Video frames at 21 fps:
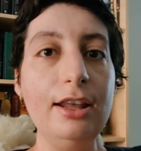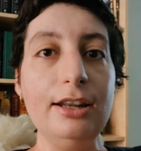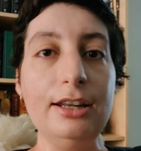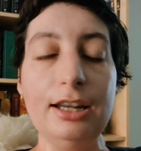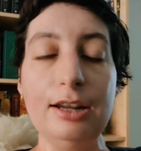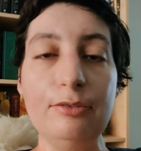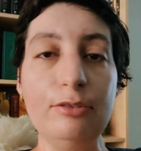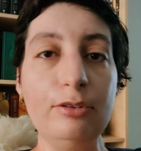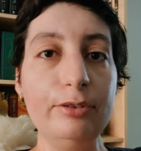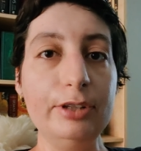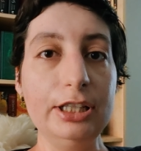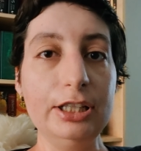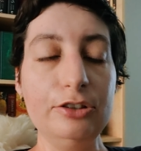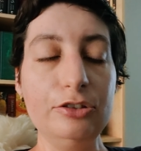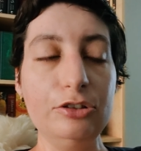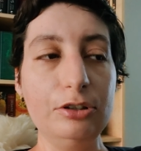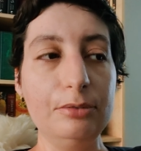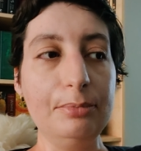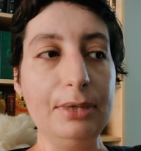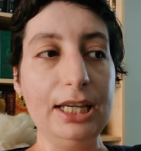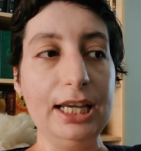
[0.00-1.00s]
never really
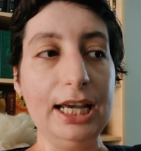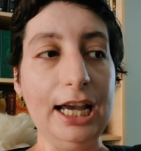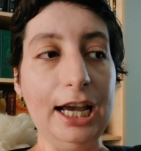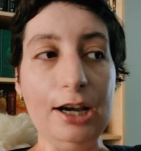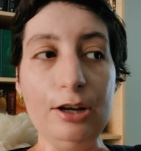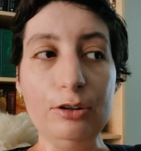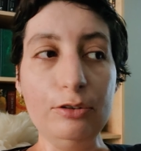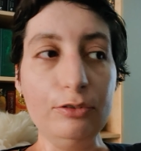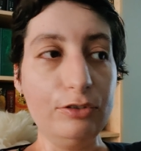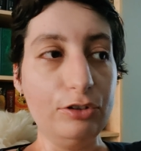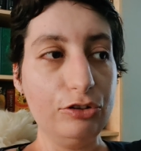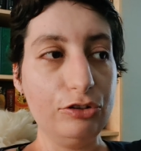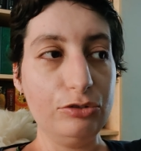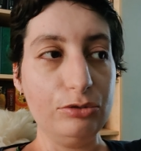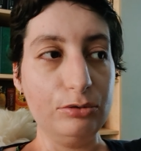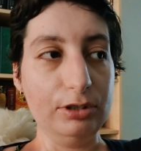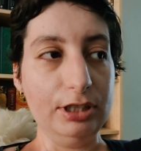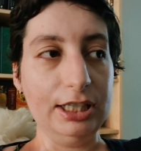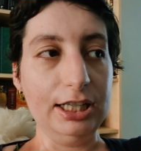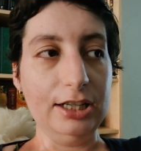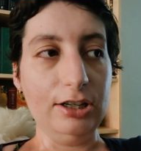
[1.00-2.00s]
took me out of the
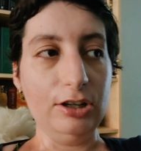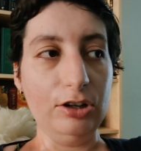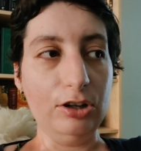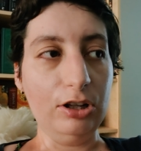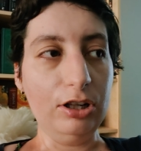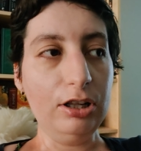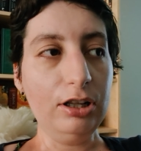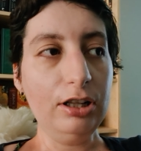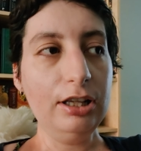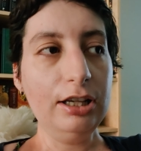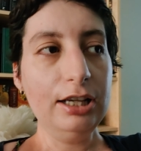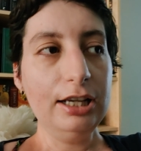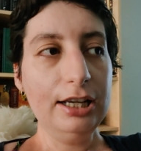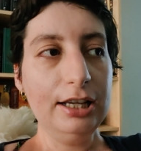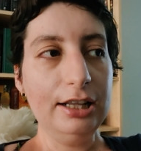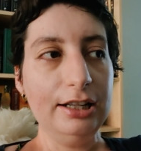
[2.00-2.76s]
story at all